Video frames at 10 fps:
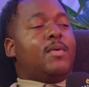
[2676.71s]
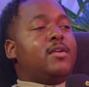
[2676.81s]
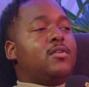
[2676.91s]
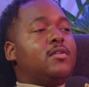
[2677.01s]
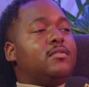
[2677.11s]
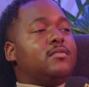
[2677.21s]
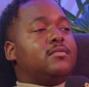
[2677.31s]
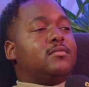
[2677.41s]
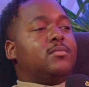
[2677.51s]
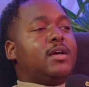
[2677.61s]
not?
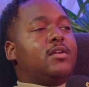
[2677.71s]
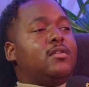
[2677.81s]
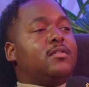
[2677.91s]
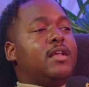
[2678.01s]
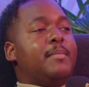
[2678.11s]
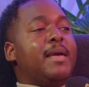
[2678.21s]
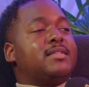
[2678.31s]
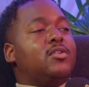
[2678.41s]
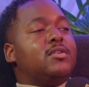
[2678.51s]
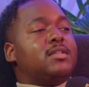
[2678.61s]
Why not? It
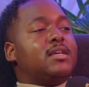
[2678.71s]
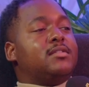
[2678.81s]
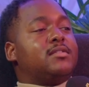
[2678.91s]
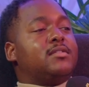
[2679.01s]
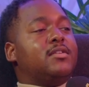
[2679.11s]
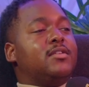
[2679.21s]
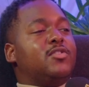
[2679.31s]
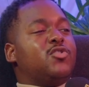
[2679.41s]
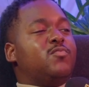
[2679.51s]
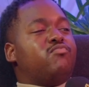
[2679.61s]
makes a lot of sense.
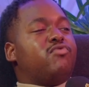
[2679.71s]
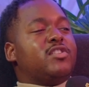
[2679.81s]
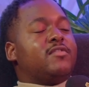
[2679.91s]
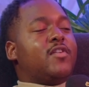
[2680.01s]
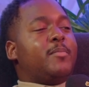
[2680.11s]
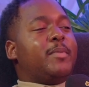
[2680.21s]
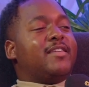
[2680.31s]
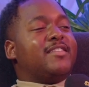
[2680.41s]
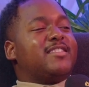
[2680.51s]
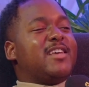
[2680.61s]
good British farming.
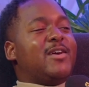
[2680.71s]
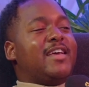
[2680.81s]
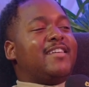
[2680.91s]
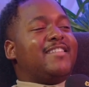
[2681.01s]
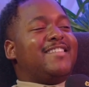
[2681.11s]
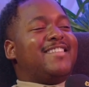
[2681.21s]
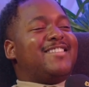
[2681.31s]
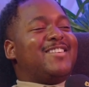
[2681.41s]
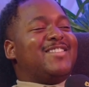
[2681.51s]
Let's get it. You know what I'm